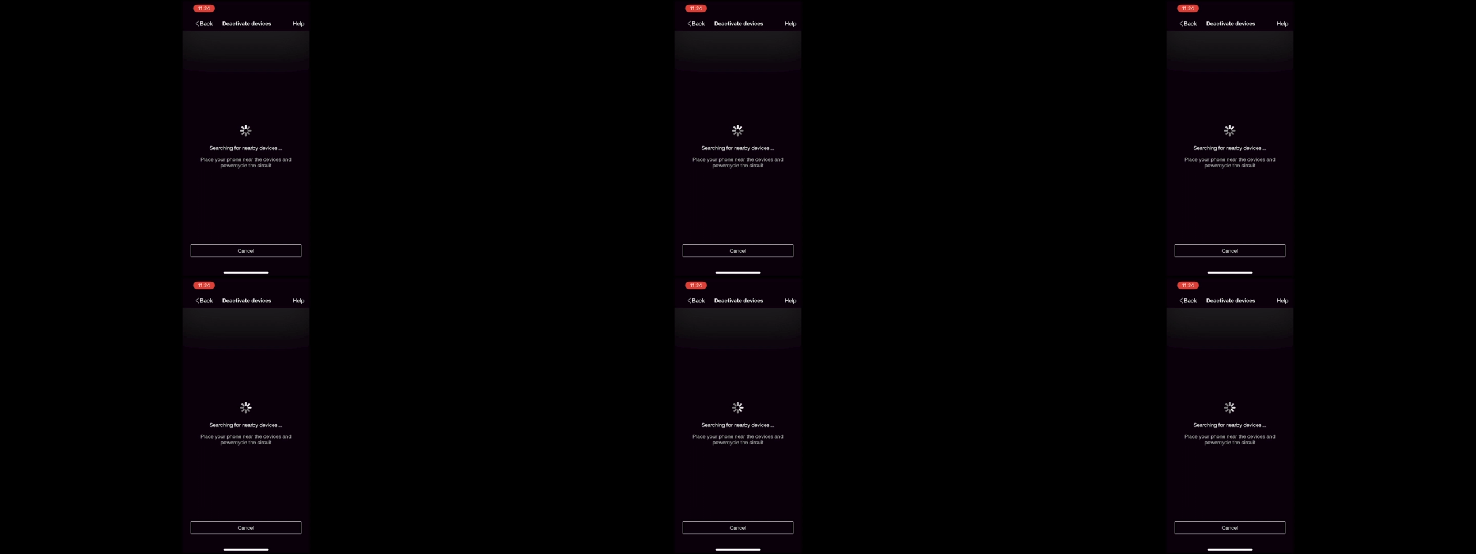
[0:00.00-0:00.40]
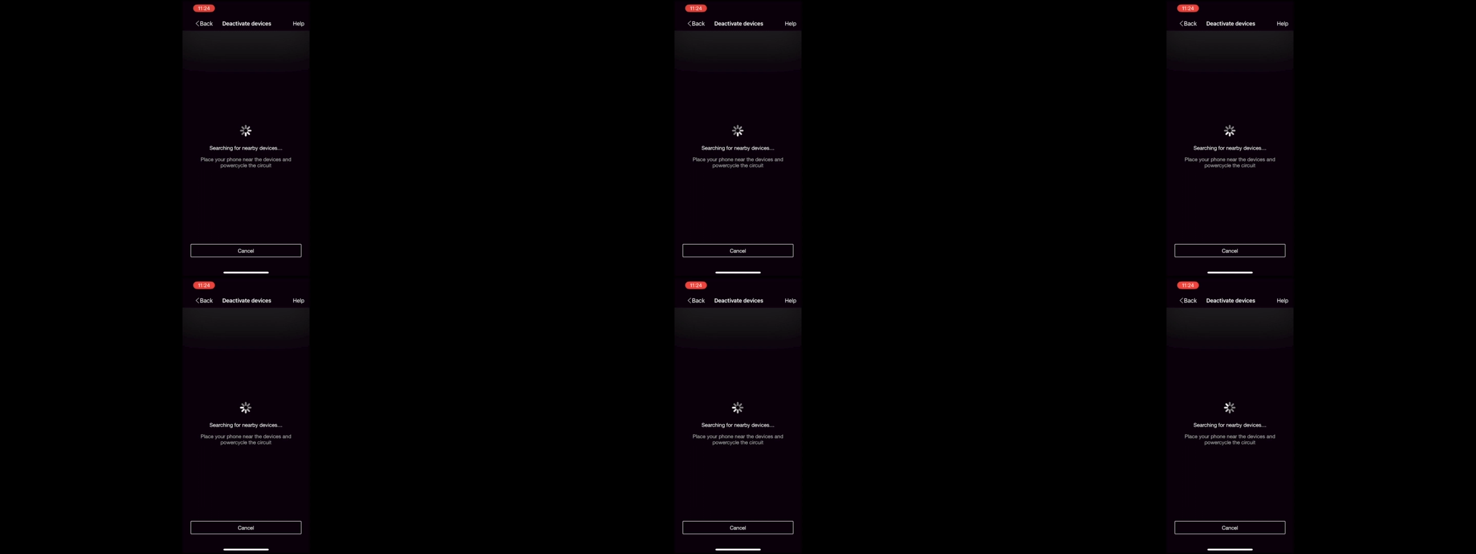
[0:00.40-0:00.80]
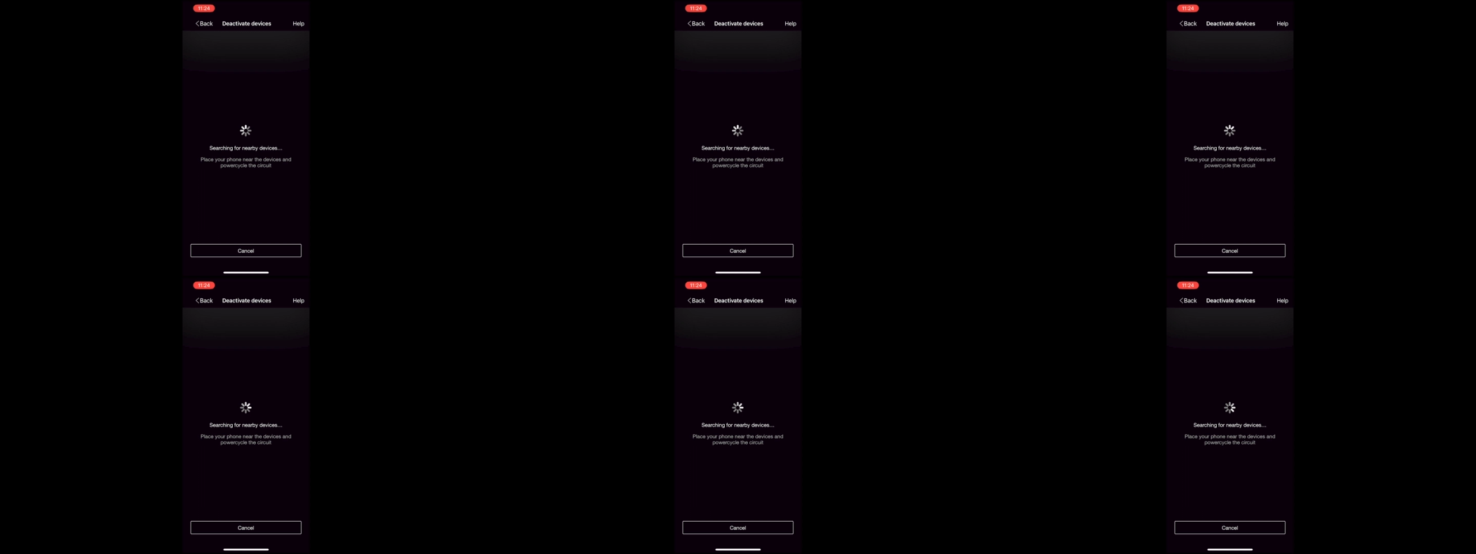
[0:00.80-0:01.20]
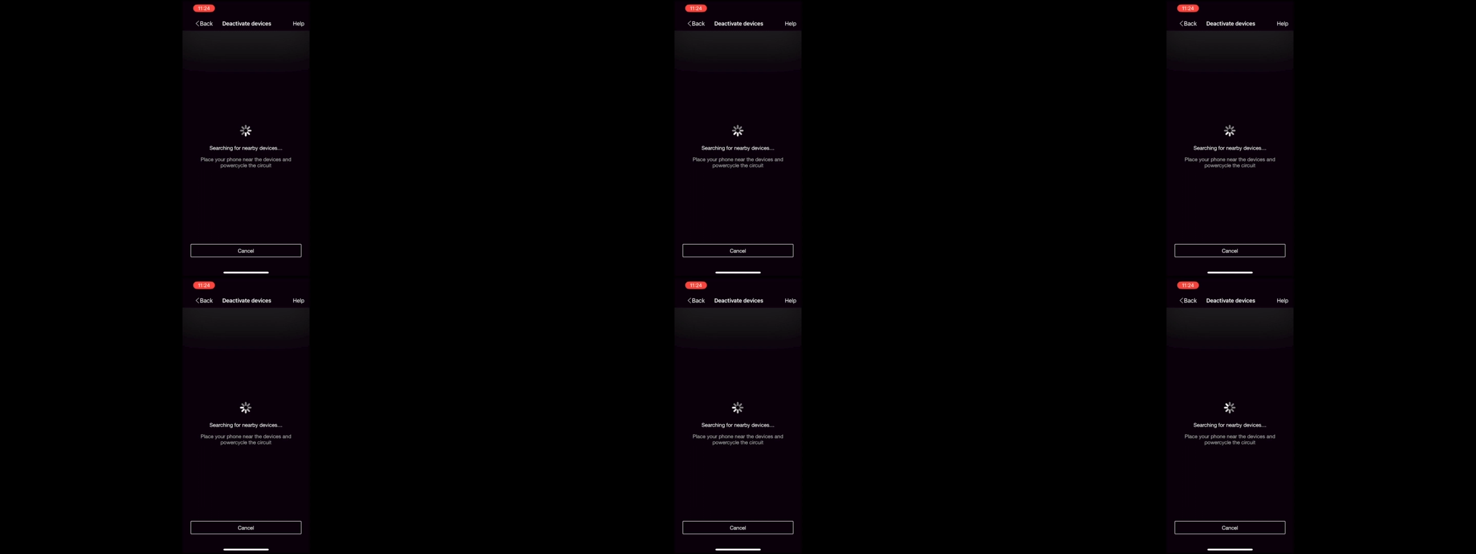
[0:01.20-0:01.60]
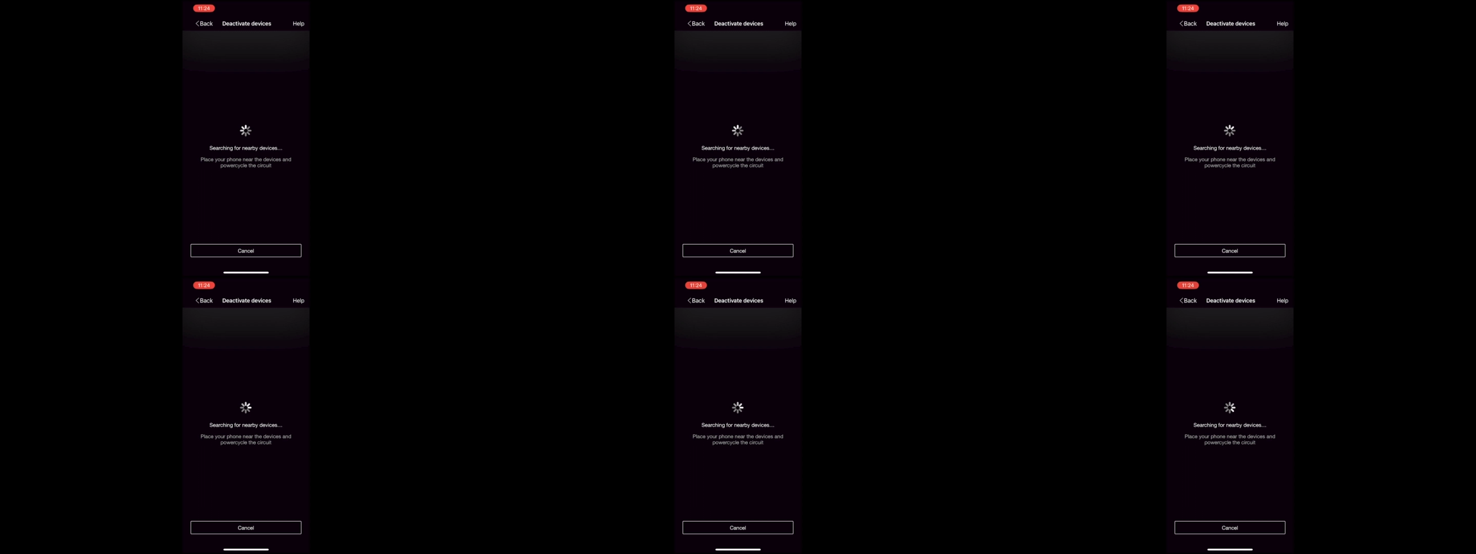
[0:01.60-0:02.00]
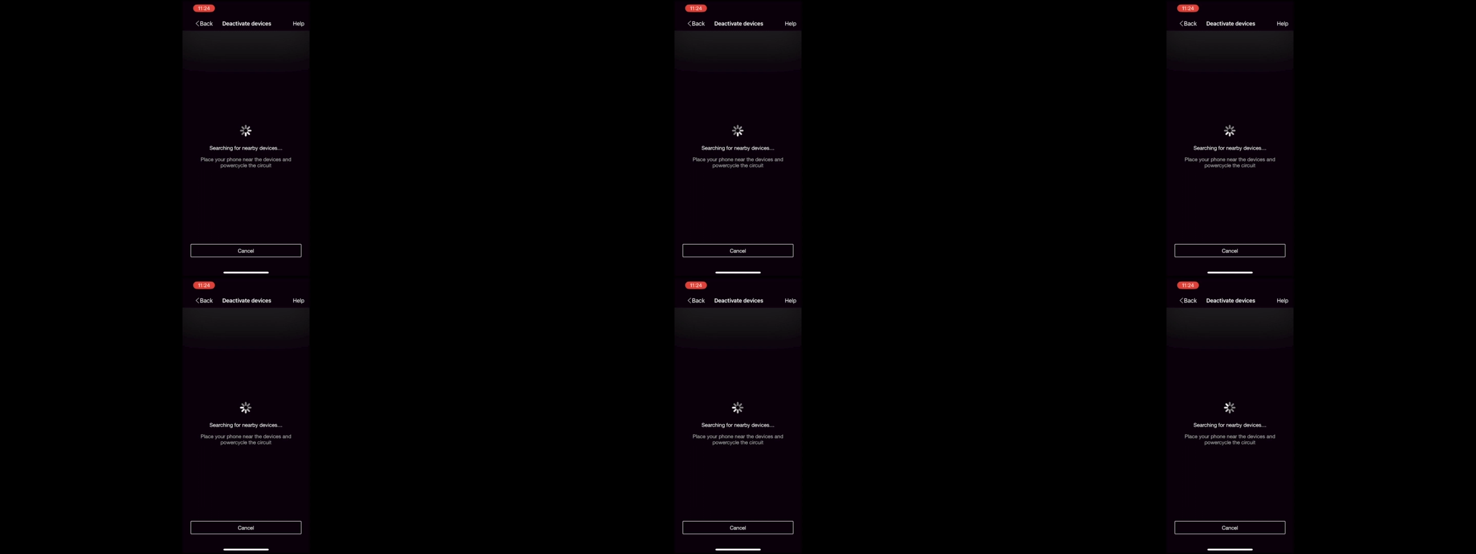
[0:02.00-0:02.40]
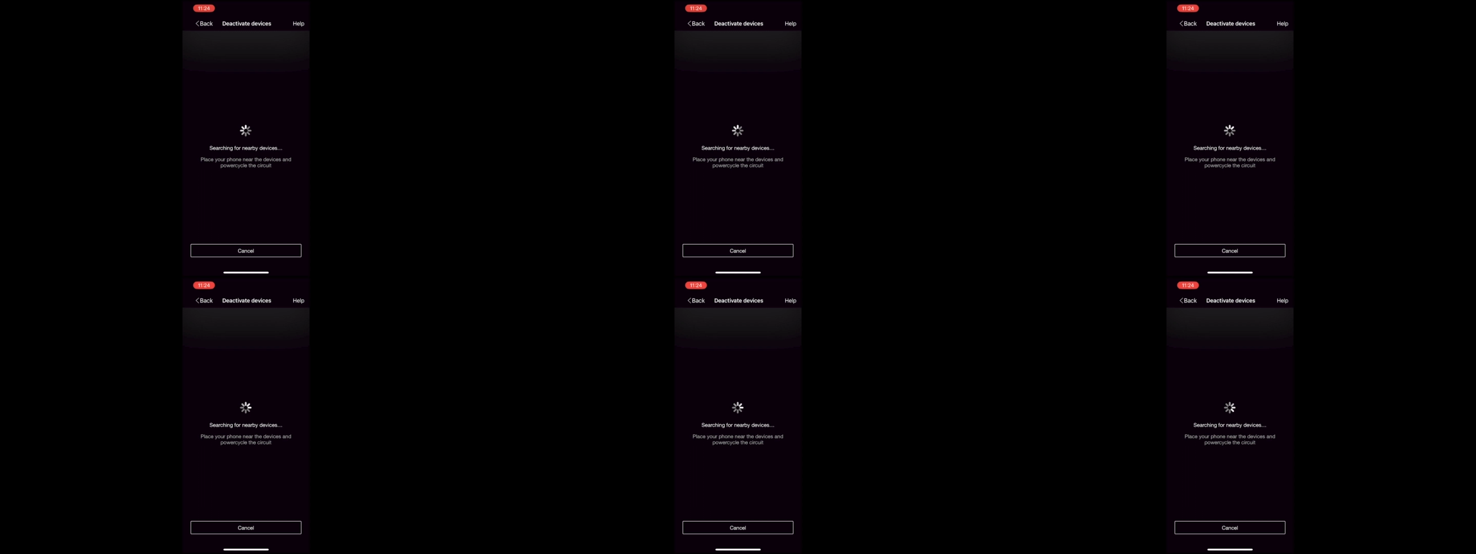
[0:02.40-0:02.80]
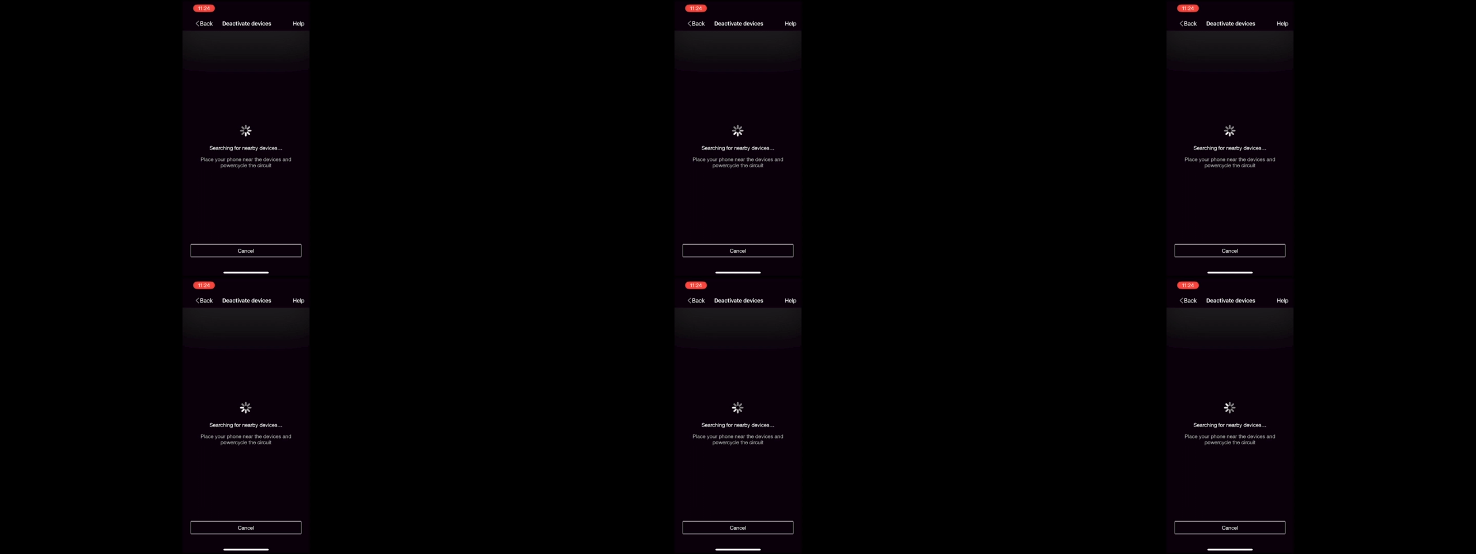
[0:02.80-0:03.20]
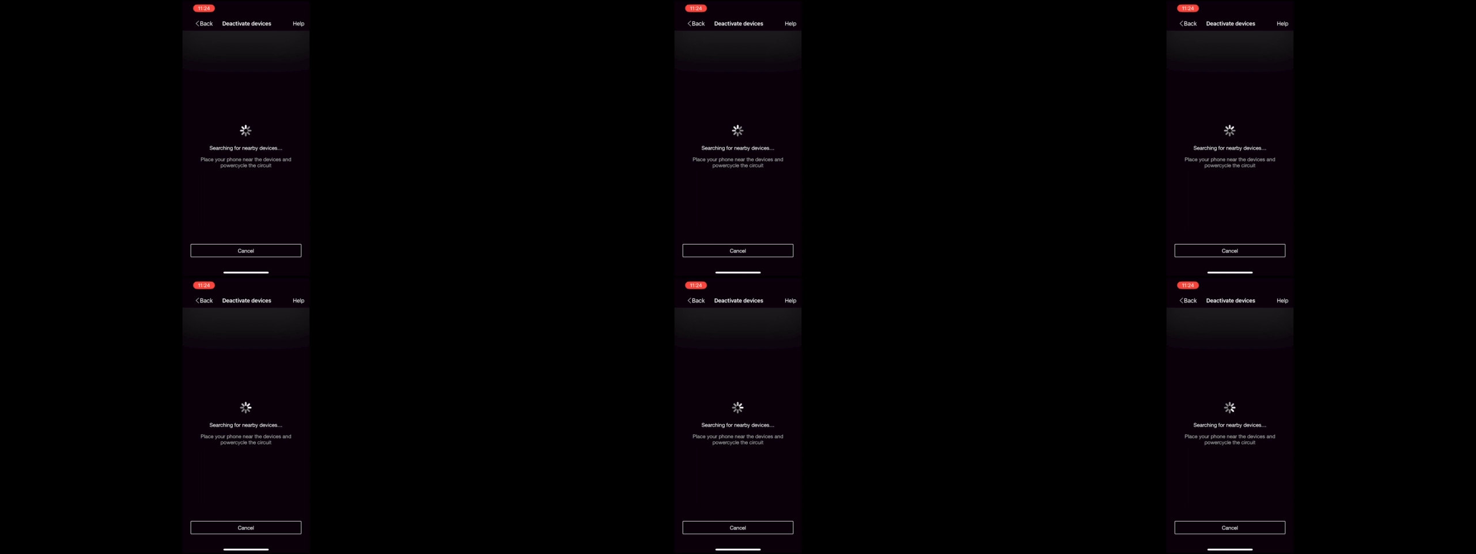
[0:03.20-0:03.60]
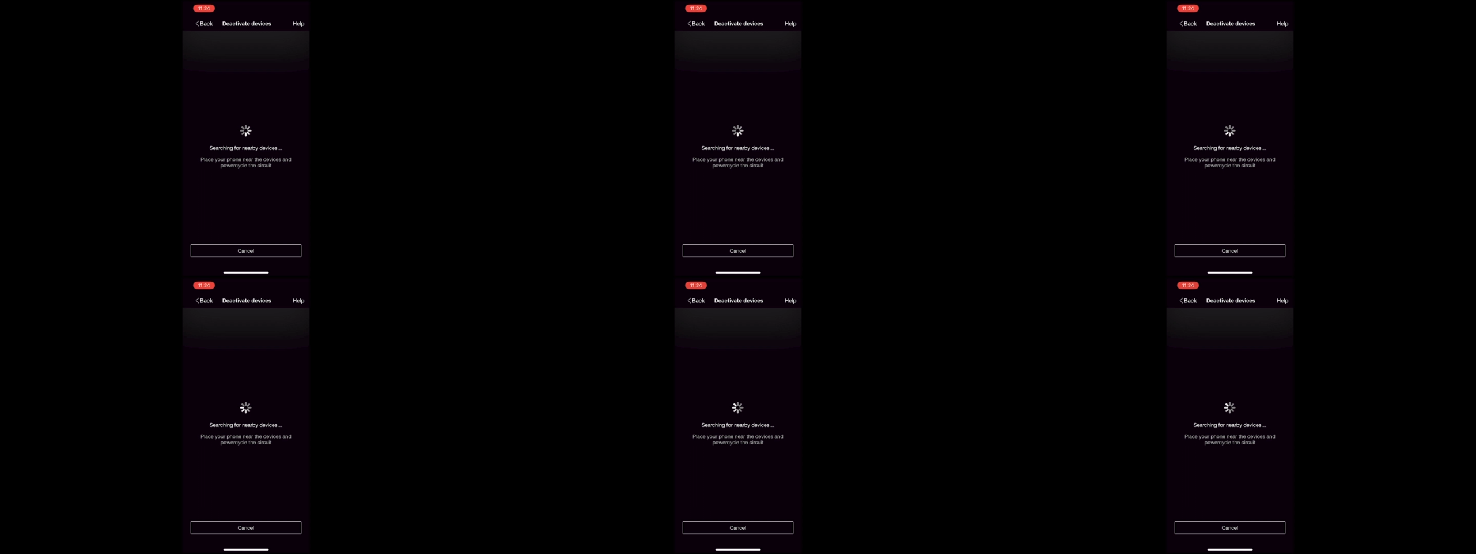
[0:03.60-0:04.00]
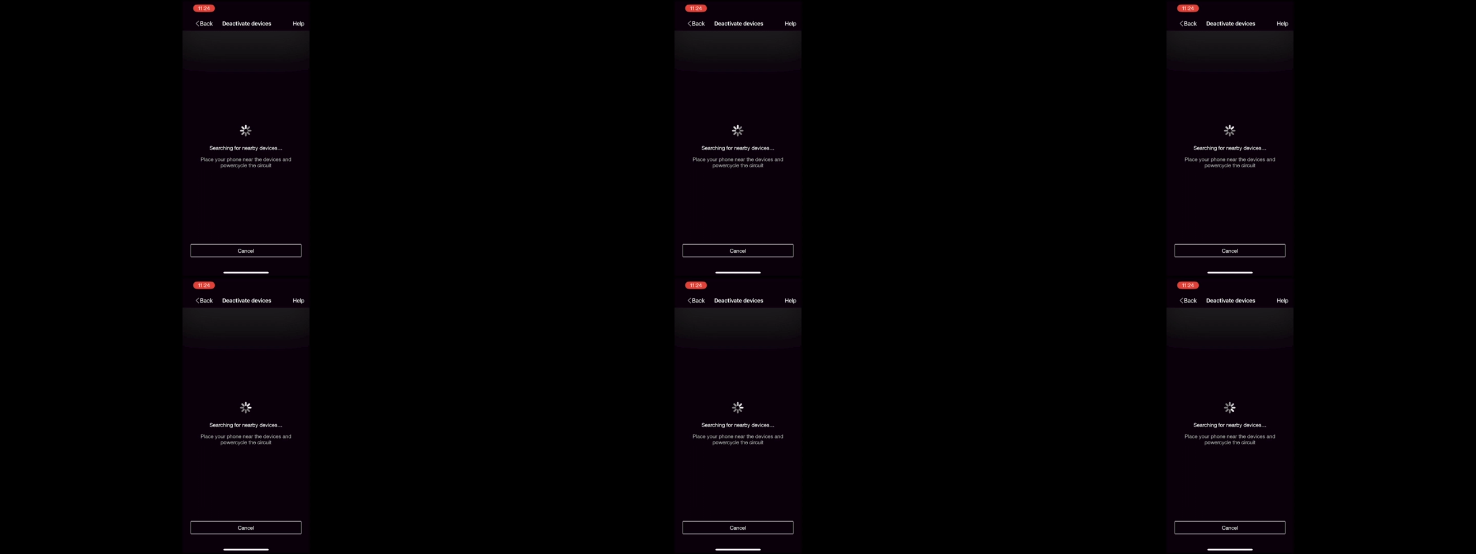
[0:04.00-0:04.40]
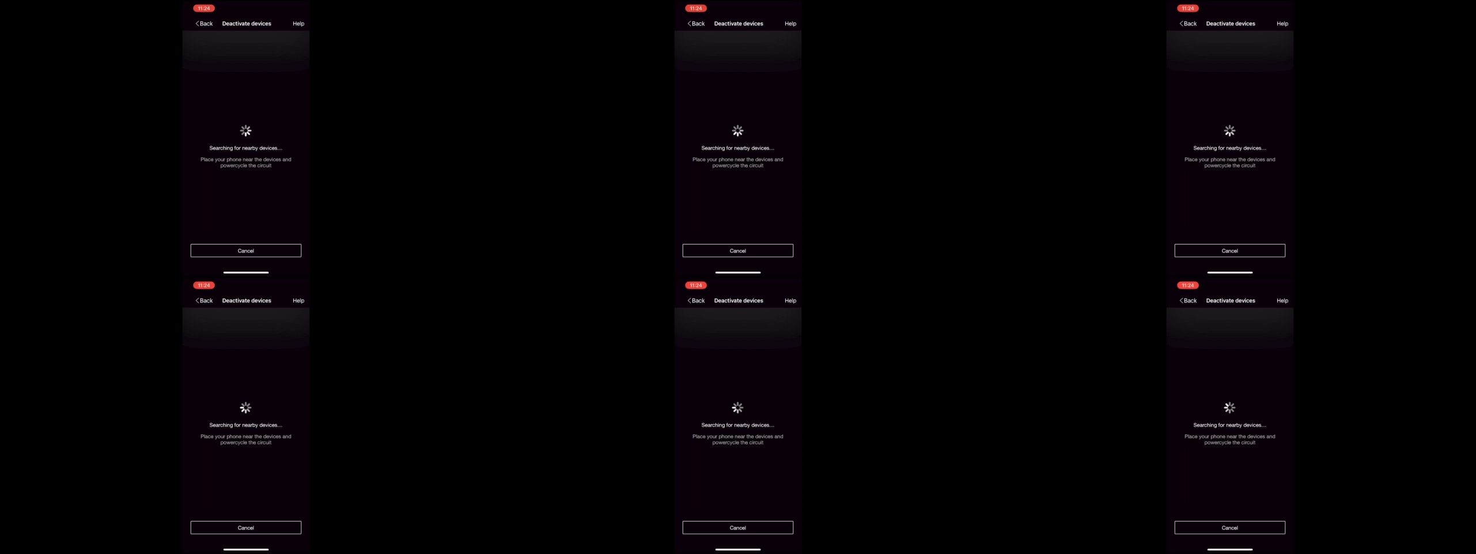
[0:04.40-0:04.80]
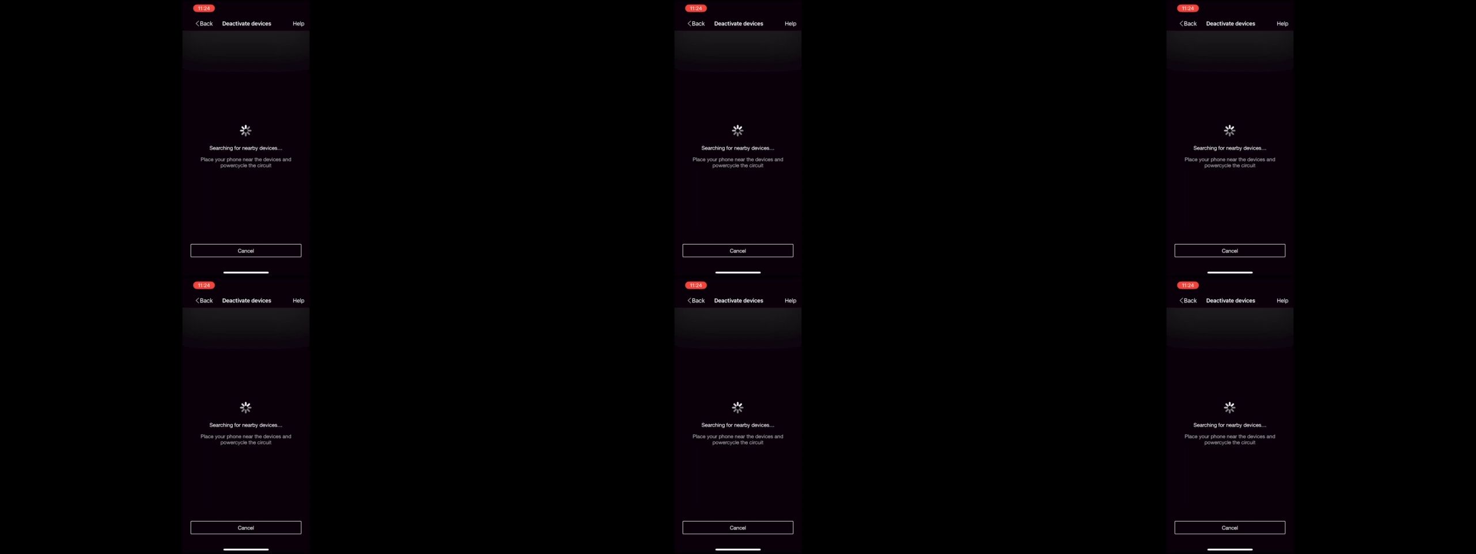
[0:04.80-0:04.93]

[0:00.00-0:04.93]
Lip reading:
[unreadable: no face in view]